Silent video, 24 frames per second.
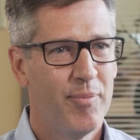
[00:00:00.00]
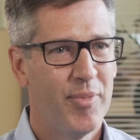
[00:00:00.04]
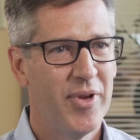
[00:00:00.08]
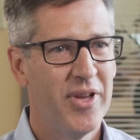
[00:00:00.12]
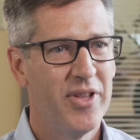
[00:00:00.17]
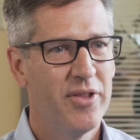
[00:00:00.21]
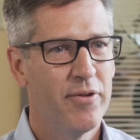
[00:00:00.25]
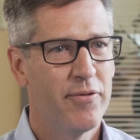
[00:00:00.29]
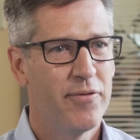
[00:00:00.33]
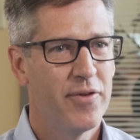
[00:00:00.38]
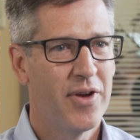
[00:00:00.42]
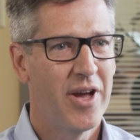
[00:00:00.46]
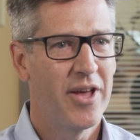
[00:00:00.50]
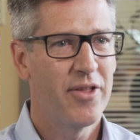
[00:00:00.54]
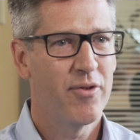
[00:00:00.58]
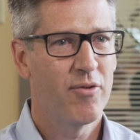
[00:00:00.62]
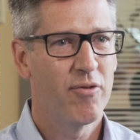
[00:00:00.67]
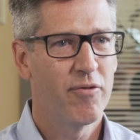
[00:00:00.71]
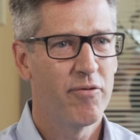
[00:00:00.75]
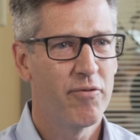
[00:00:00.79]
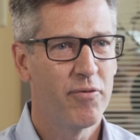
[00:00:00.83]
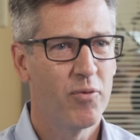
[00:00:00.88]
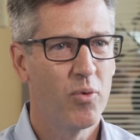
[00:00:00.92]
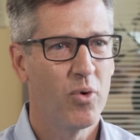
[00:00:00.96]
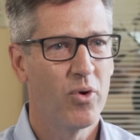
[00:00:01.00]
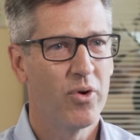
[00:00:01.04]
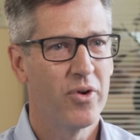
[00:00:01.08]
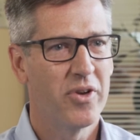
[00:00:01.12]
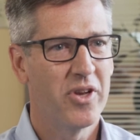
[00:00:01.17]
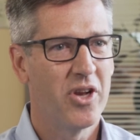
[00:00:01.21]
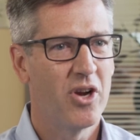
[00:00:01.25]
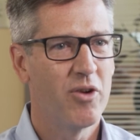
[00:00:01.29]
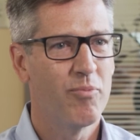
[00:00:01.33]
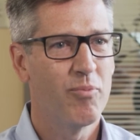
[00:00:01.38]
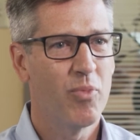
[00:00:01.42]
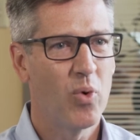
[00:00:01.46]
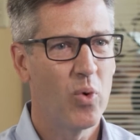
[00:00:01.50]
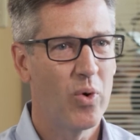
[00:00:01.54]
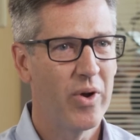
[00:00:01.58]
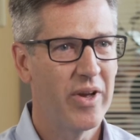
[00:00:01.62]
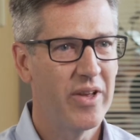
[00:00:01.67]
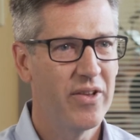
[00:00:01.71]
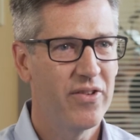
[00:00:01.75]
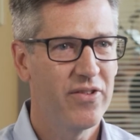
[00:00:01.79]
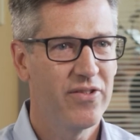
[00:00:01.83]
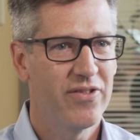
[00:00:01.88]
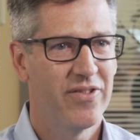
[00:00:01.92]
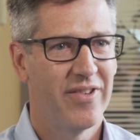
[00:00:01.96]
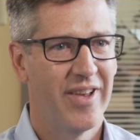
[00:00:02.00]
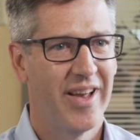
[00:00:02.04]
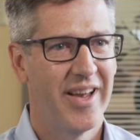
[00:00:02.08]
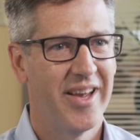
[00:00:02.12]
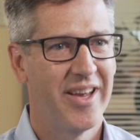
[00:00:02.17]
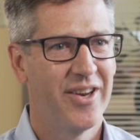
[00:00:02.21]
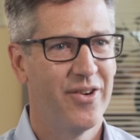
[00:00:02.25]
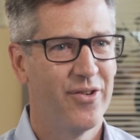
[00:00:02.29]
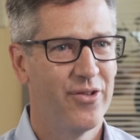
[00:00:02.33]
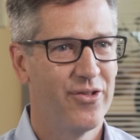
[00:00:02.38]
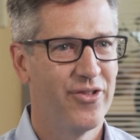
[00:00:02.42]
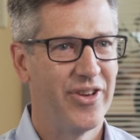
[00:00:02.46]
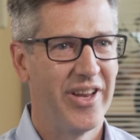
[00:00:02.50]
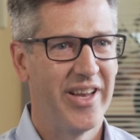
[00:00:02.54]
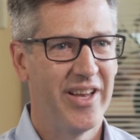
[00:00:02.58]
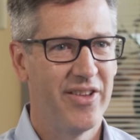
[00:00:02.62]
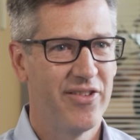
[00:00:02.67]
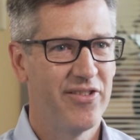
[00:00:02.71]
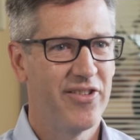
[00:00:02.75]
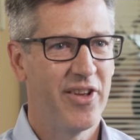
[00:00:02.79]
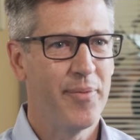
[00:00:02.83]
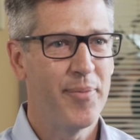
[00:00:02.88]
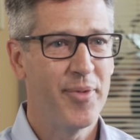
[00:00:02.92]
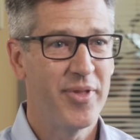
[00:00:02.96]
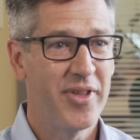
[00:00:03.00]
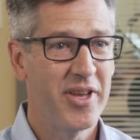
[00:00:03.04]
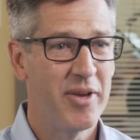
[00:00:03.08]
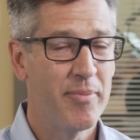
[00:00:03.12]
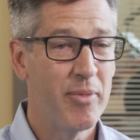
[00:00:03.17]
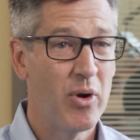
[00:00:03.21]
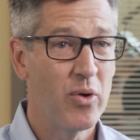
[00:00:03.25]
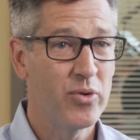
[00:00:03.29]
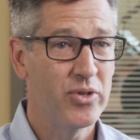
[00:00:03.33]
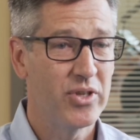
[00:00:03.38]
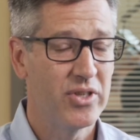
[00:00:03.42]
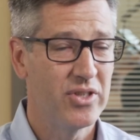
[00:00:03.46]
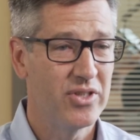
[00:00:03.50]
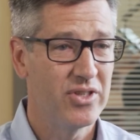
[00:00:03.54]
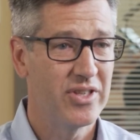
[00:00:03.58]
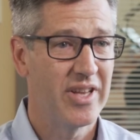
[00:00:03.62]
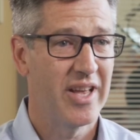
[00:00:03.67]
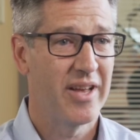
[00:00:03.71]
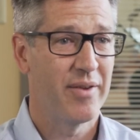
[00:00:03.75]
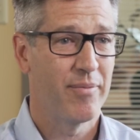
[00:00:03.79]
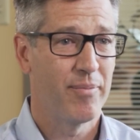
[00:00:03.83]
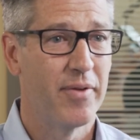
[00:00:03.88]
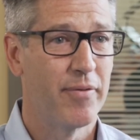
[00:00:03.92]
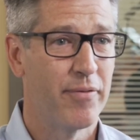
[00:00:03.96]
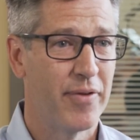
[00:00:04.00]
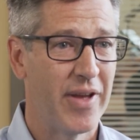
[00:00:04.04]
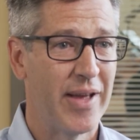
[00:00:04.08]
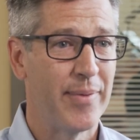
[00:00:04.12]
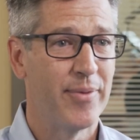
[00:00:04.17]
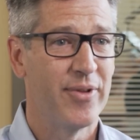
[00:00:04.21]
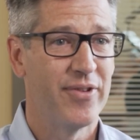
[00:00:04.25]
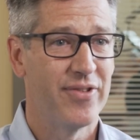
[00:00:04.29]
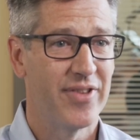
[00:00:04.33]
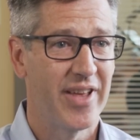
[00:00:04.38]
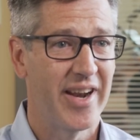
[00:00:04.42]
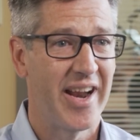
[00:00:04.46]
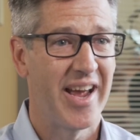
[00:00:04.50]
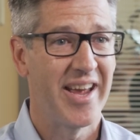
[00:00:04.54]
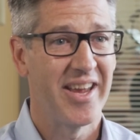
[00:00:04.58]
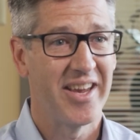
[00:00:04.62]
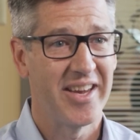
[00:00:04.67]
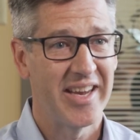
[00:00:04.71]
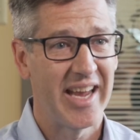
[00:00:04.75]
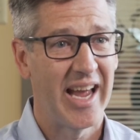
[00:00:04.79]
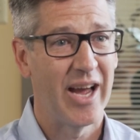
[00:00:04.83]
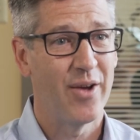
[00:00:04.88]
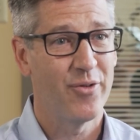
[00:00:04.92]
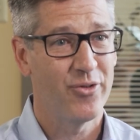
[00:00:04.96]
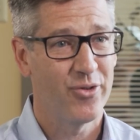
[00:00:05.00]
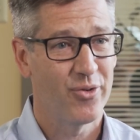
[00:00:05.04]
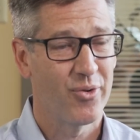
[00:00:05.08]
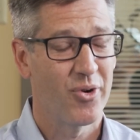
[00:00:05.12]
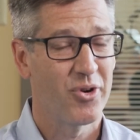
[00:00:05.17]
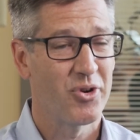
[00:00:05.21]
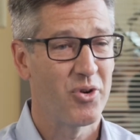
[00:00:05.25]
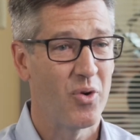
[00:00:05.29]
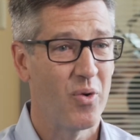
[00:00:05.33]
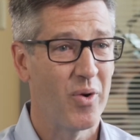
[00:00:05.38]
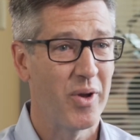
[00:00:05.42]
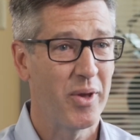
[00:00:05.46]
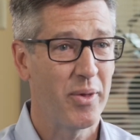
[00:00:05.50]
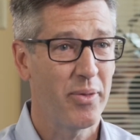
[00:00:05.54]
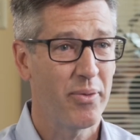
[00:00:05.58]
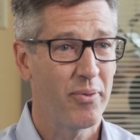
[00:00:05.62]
Being the father of four young boys, I understand some of the emotions that the families that I encounter are going